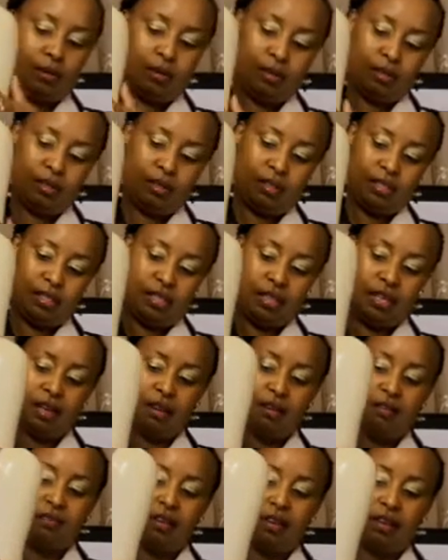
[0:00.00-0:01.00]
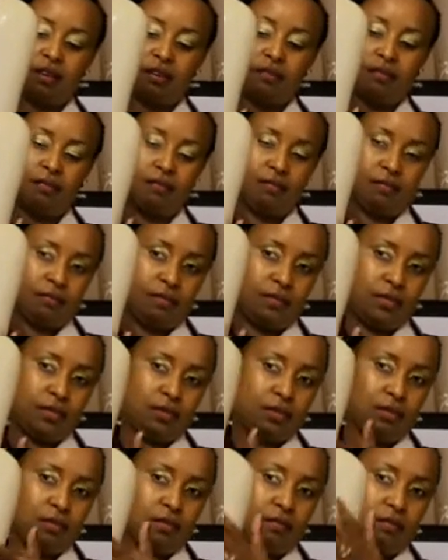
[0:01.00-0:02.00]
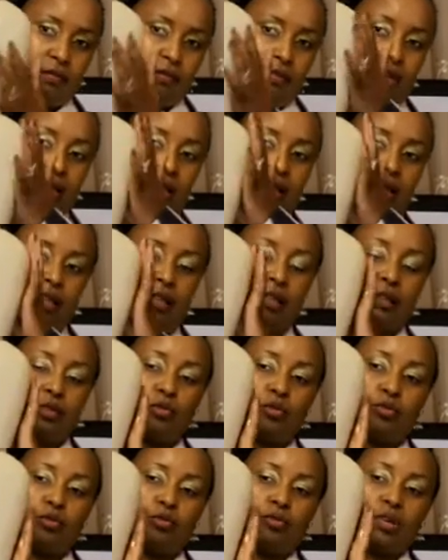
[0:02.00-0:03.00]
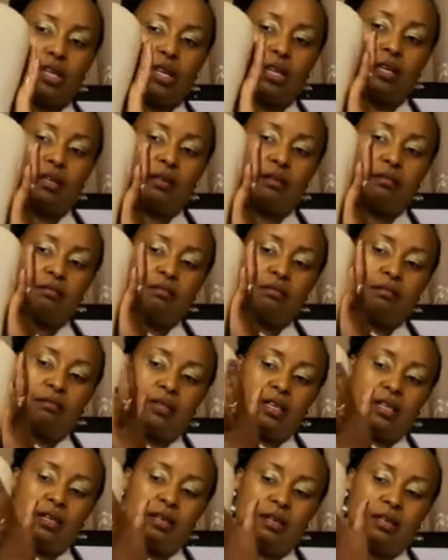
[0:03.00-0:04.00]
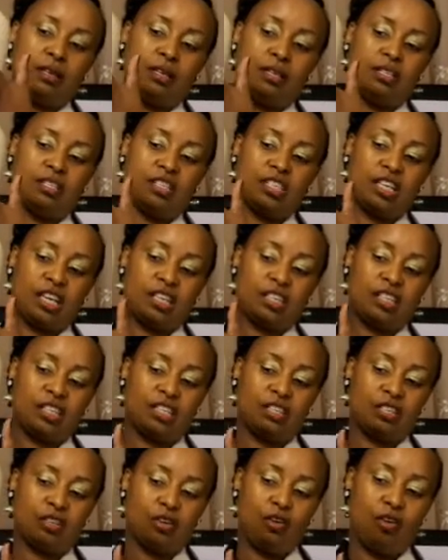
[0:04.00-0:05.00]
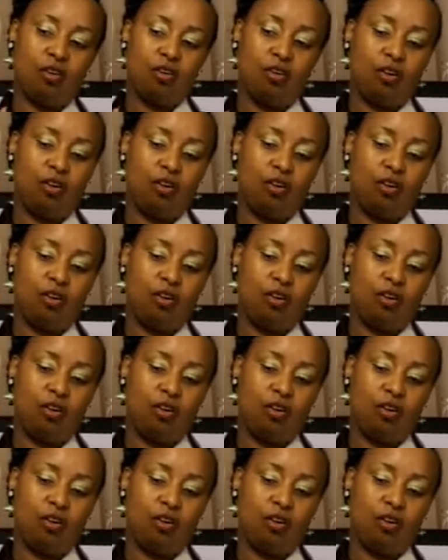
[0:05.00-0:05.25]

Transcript: This area, you know, you can inject it all